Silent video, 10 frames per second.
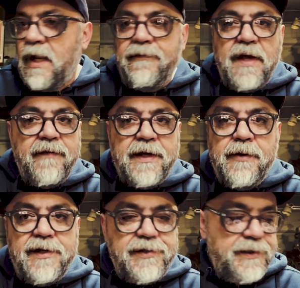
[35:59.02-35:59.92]
you have any
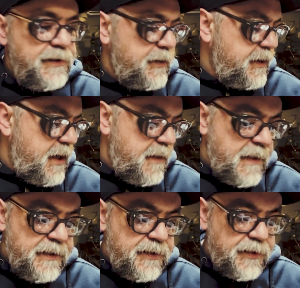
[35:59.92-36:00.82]
questions or
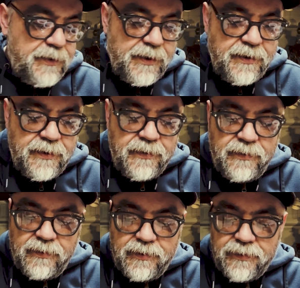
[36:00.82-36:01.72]
comments, you can do